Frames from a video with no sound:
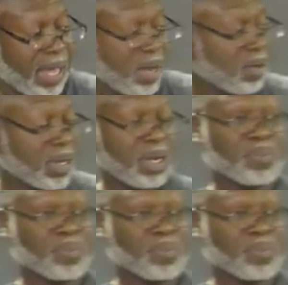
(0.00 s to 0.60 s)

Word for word: I don't get